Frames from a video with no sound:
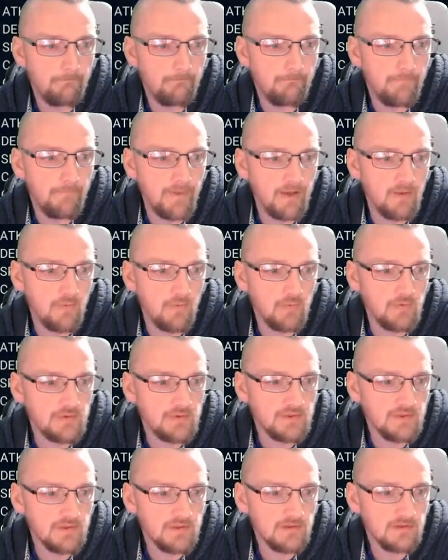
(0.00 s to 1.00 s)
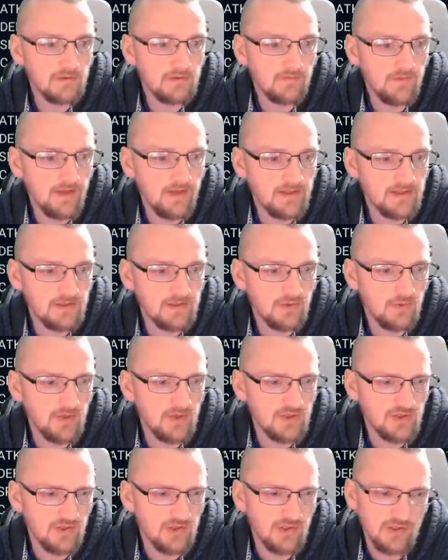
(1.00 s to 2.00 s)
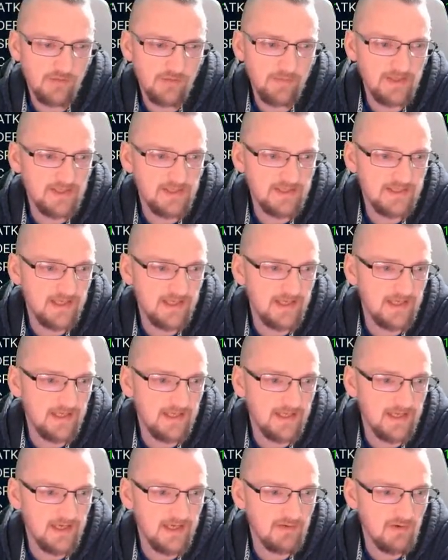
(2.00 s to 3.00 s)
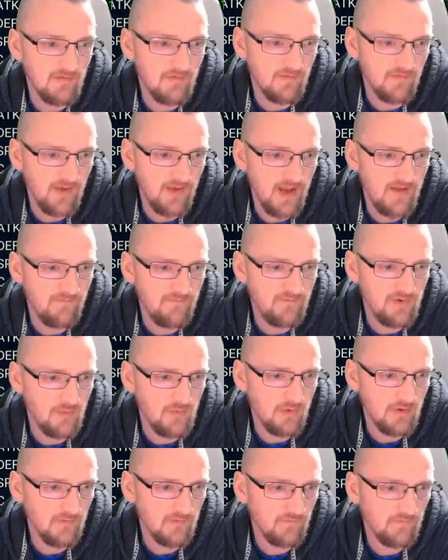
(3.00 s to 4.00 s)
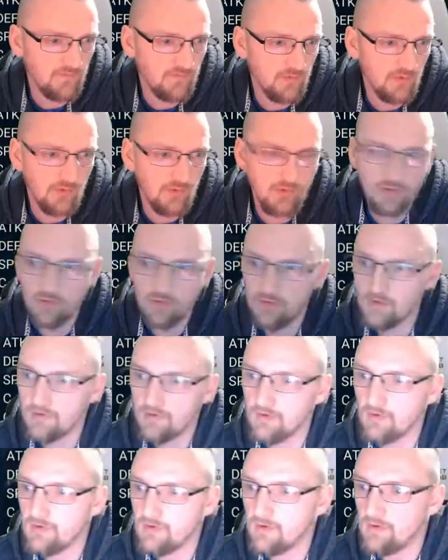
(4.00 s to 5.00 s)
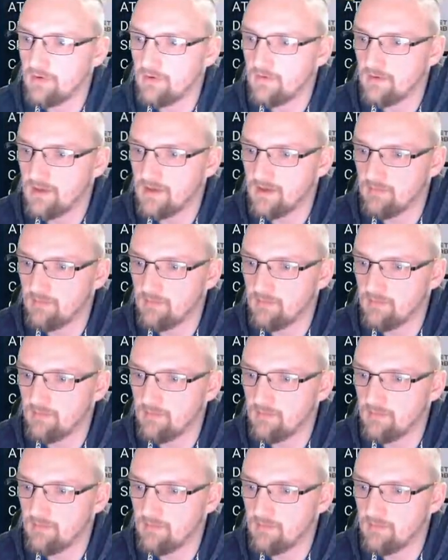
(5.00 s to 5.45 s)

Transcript: built? That's the question. Because I've been stealing gear off of everyone for... Yeah,